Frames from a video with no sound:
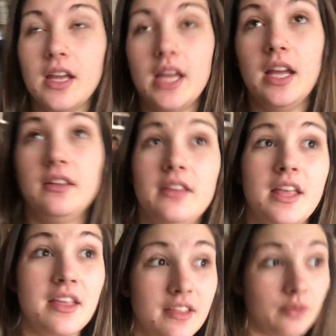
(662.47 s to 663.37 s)
And
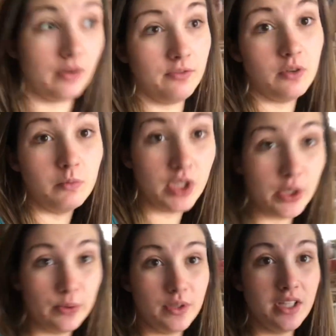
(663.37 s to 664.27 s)
then it went full
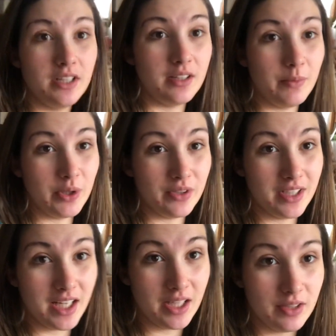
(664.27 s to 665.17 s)
blown in the middle of the
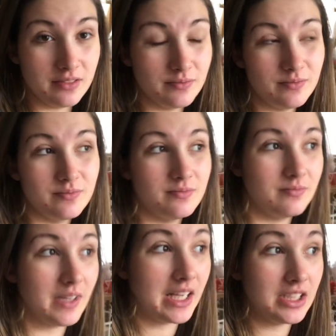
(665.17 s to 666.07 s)
night.
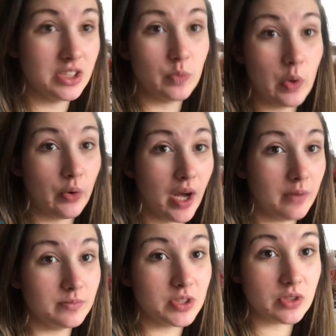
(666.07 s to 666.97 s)
Like, I just woke
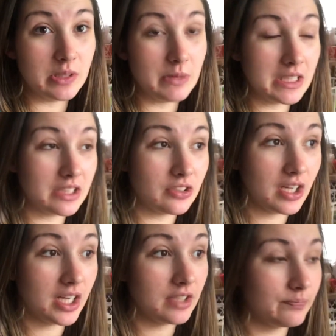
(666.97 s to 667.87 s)
up screaming and
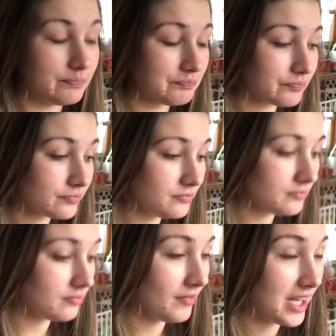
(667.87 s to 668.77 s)
crying
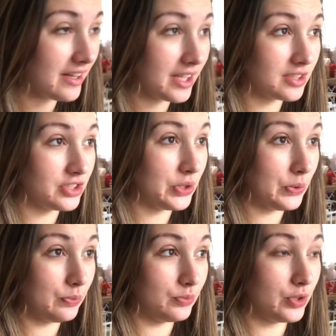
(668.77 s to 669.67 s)
at like
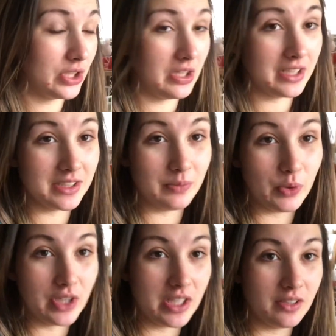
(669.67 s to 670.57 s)
2, 3 o'clock in the
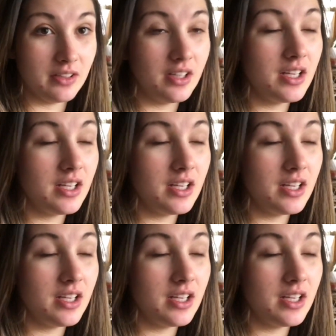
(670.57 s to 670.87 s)
morning.